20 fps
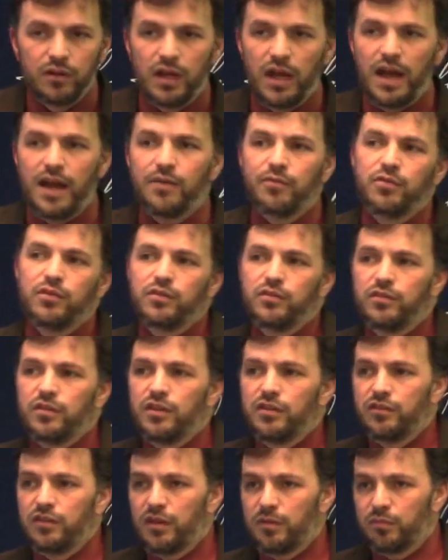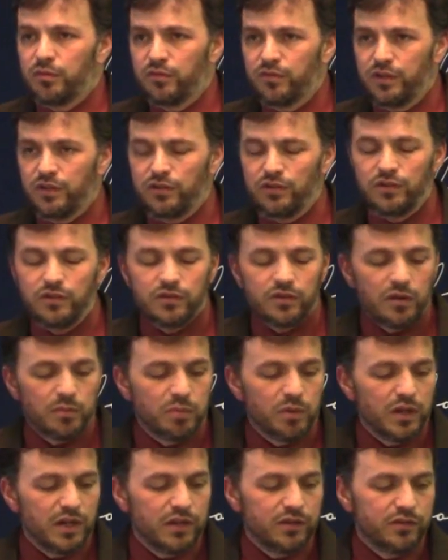after the sunset provisions,
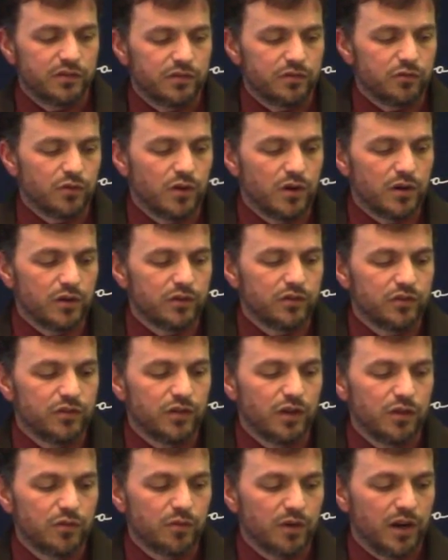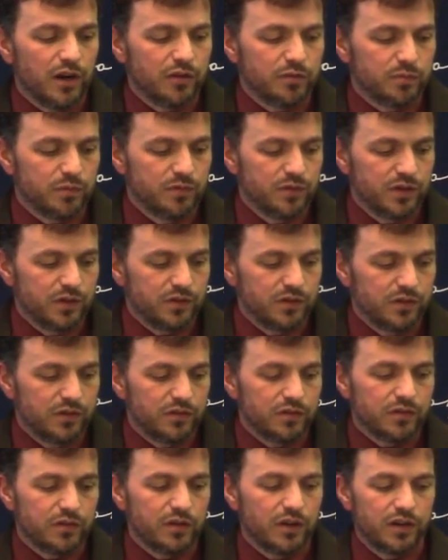apply strong sunrise
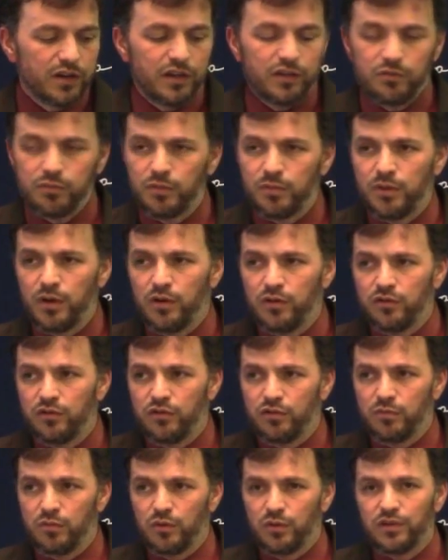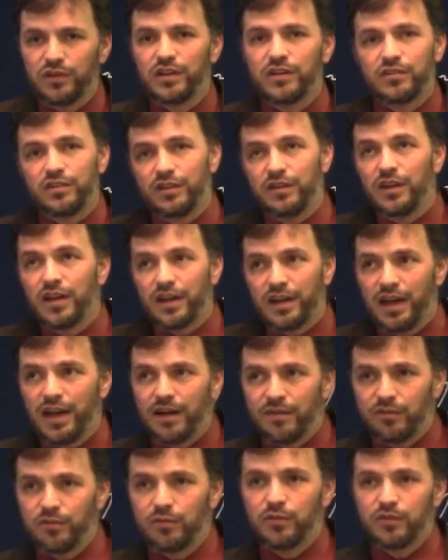provisions against proposed new boards. Actually, not
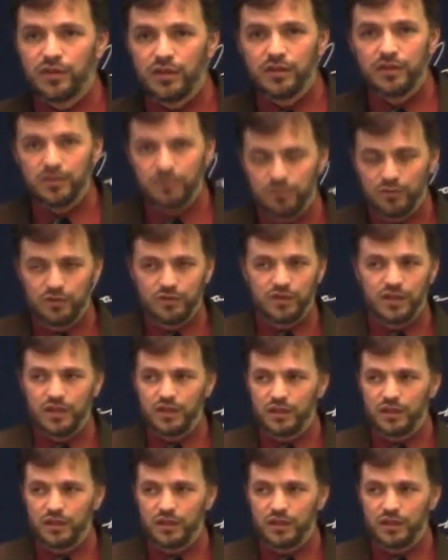afterwards, I would say